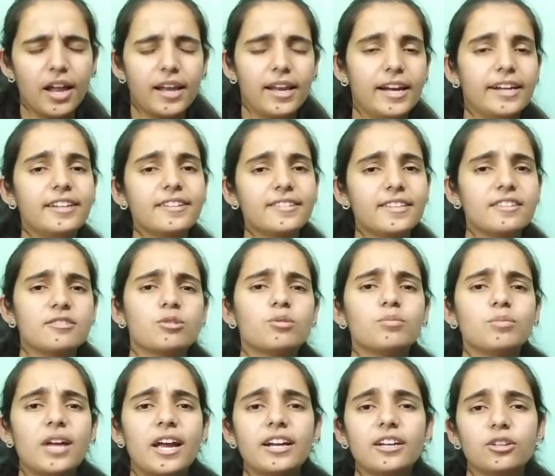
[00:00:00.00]
Let us
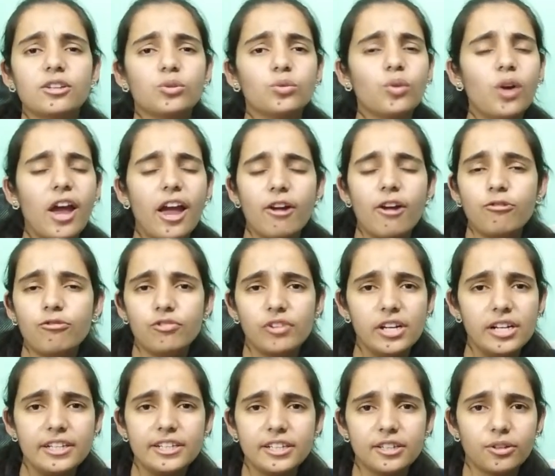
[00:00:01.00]
assume that you have
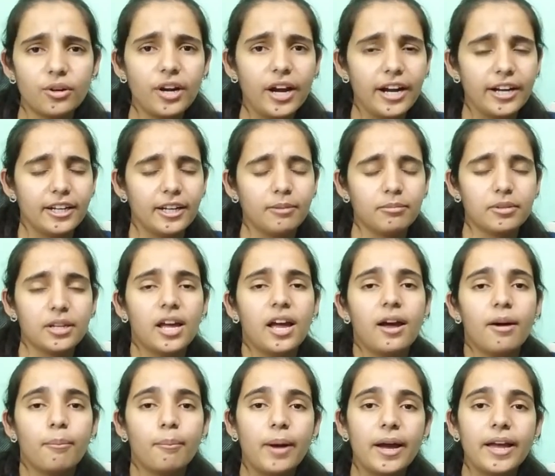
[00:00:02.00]
failed in your attempt
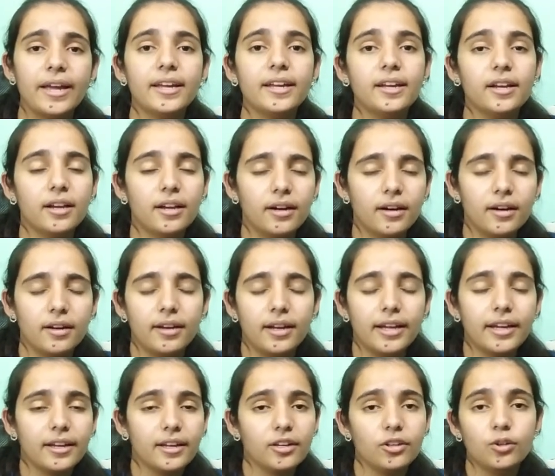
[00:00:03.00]
by
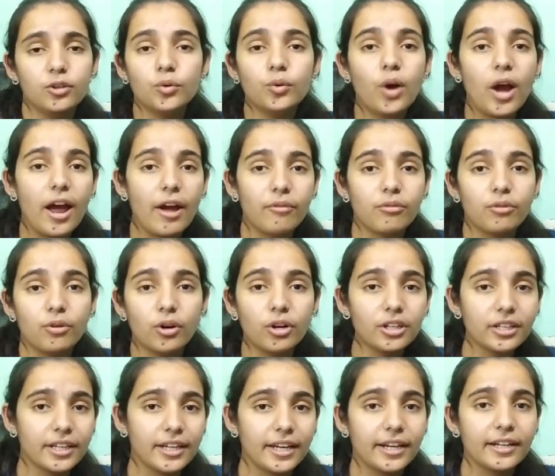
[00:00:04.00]
you have
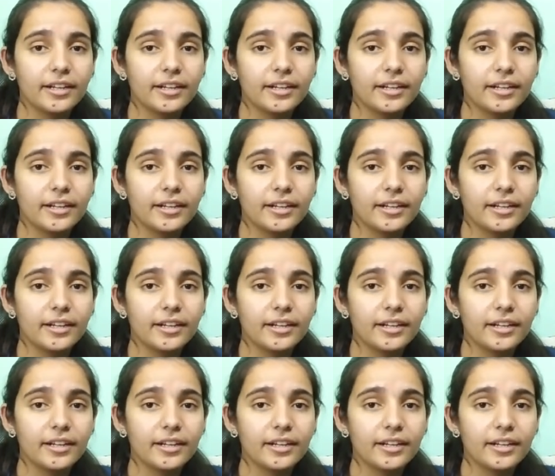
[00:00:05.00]
not